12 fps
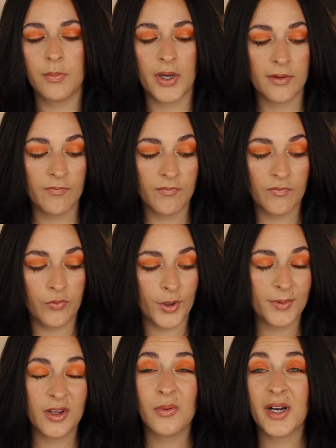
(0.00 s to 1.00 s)
But
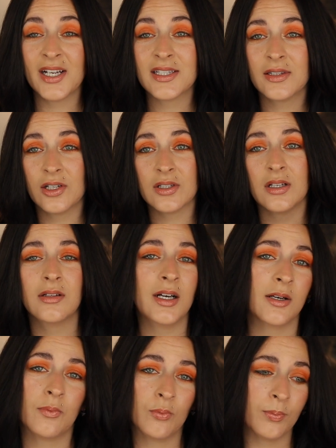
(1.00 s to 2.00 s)
formula-wise, there's a
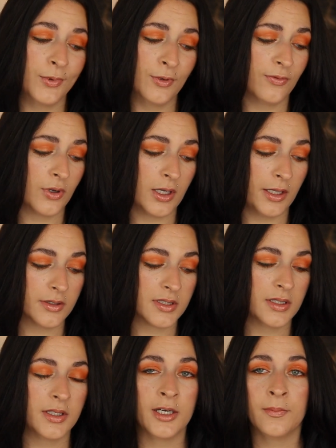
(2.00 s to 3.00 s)
lot of beautiful colors
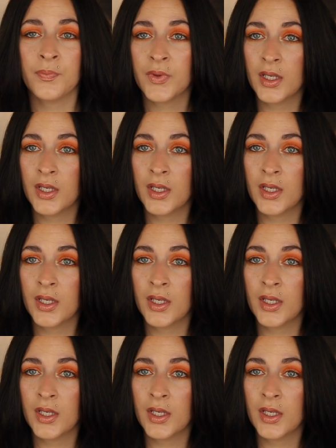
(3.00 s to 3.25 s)
in there.